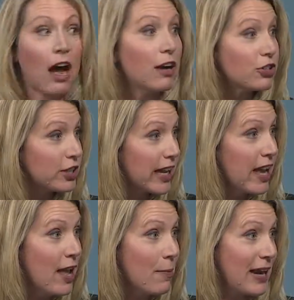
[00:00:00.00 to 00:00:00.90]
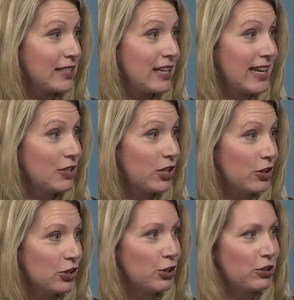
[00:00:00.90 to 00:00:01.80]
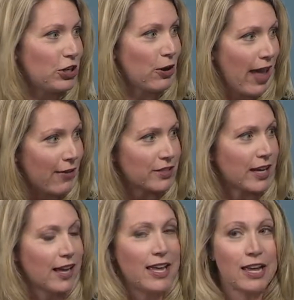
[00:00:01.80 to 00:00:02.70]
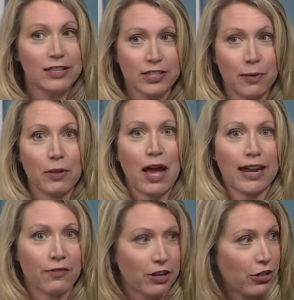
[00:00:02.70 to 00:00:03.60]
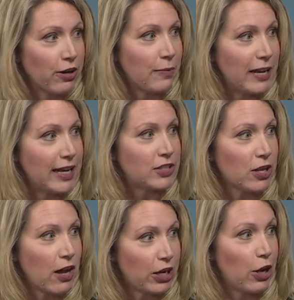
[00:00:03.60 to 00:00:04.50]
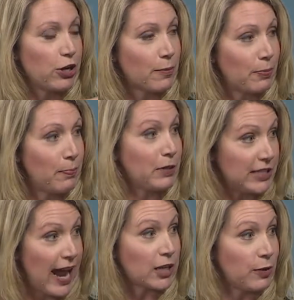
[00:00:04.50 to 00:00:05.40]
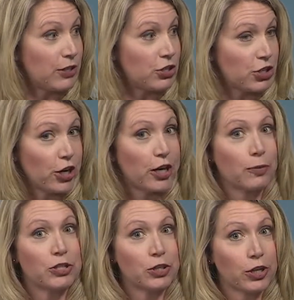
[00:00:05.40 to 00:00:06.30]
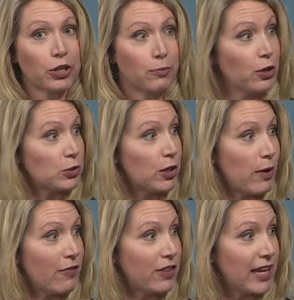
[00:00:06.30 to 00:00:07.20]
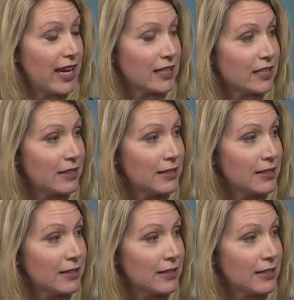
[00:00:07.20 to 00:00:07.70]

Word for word: that actually makes it easier too because you don't have to sunblock every 30 minutes on, you know, you can protect with a shirt which works really well for the kids.